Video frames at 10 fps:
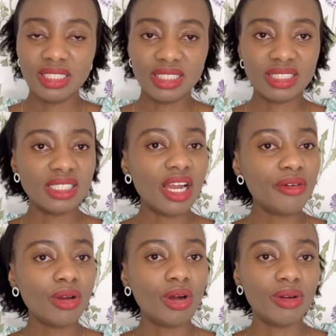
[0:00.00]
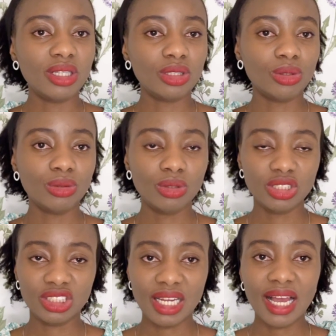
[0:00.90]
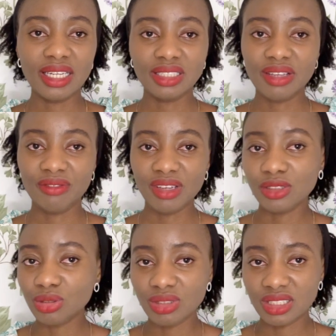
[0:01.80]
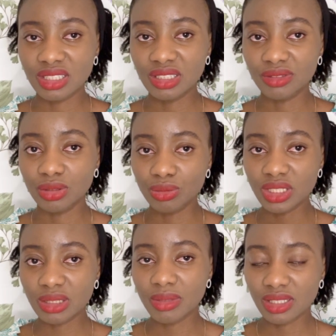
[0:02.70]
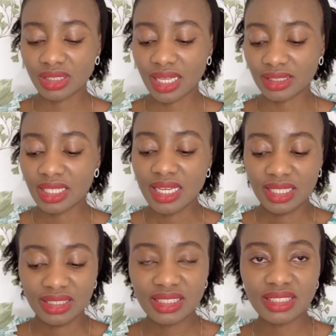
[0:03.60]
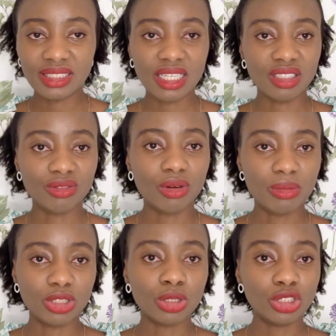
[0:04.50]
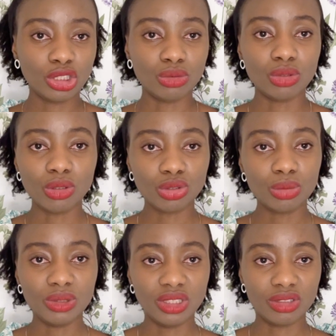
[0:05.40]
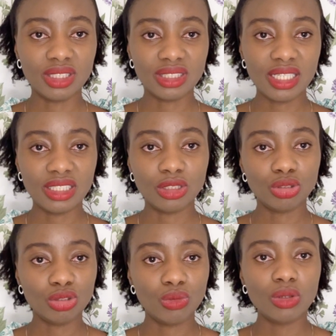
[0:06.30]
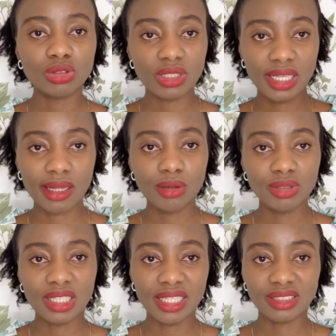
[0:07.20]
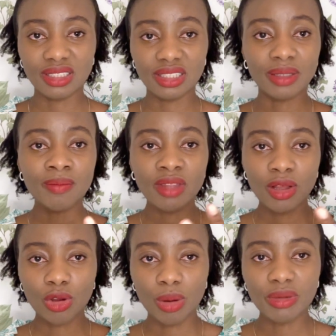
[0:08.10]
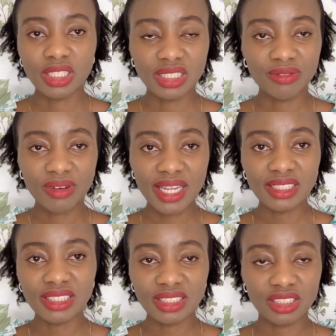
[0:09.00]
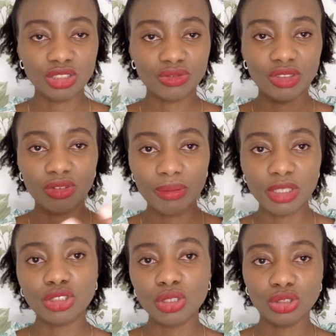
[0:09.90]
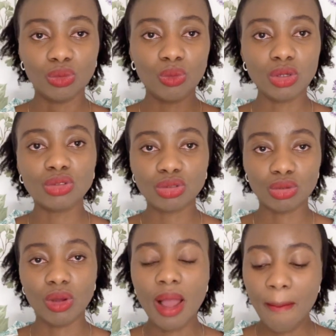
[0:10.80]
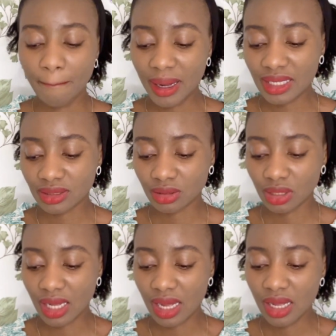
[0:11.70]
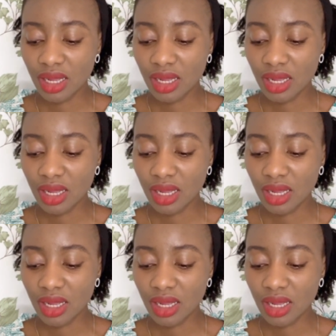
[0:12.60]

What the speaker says: The scenario already told us she had a venous delivery, which means that this is an information she would also be interested in. So you want to include that in the findings, in the information you want to pass to her.